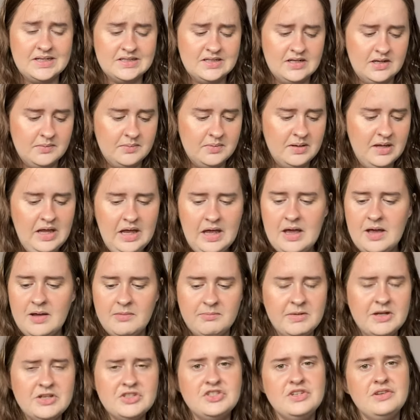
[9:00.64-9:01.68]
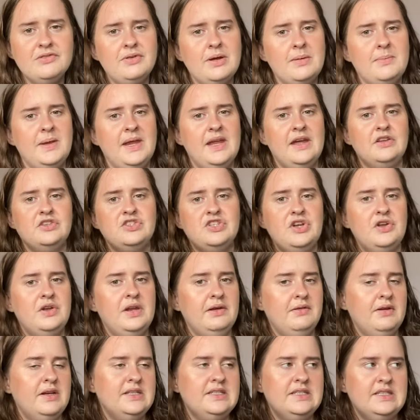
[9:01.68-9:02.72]
it up. Imagine if Emmy actually only
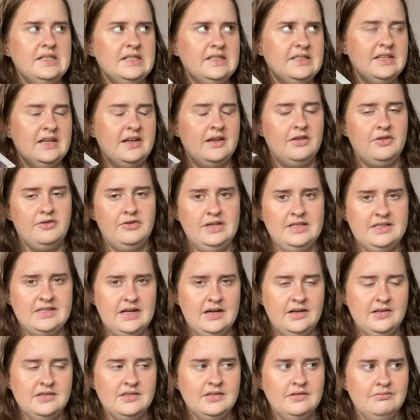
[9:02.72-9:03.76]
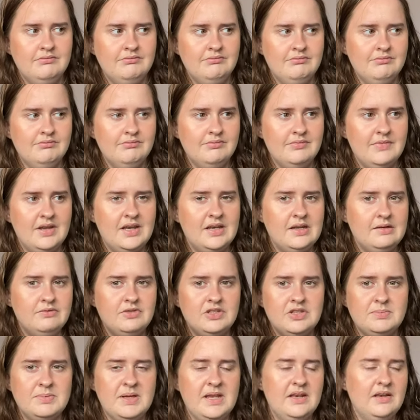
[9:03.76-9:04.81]
rated this like three stars. And I've
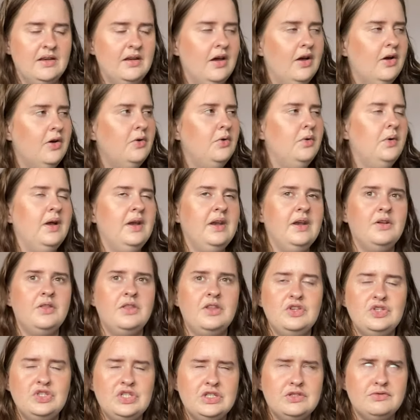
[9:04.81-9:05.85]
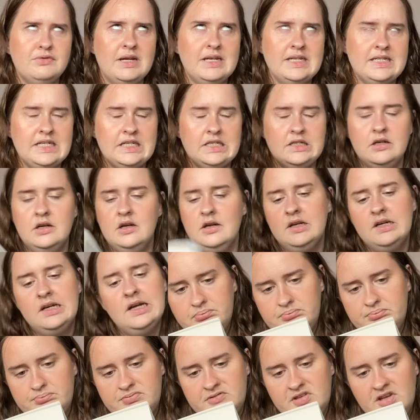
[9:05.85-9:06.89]
just been, oh, I know that she's read it.
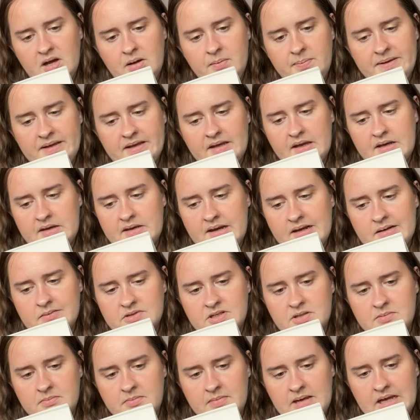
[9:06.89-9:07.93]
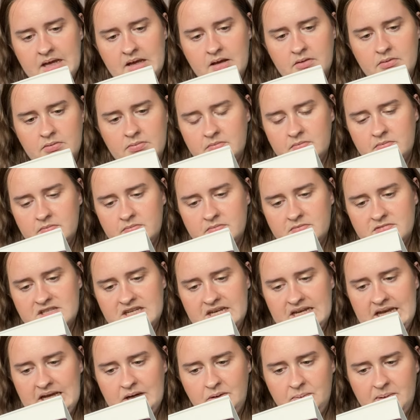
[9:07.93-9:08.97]
Girl kidnapped to make, to
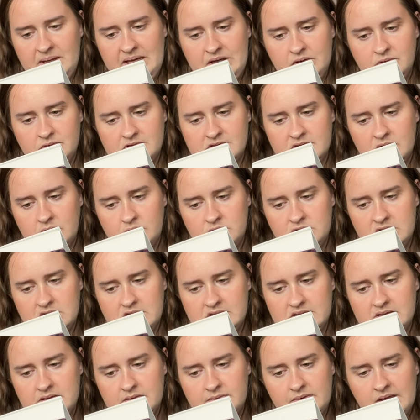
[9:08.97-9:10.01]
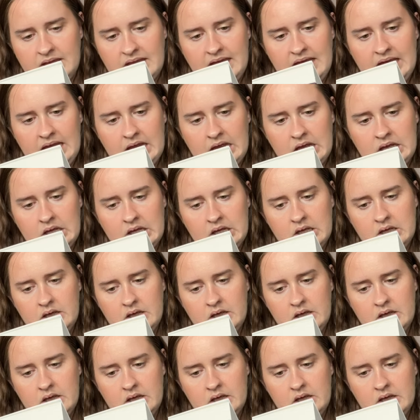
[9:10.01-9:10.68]
help heal soldiers of a king.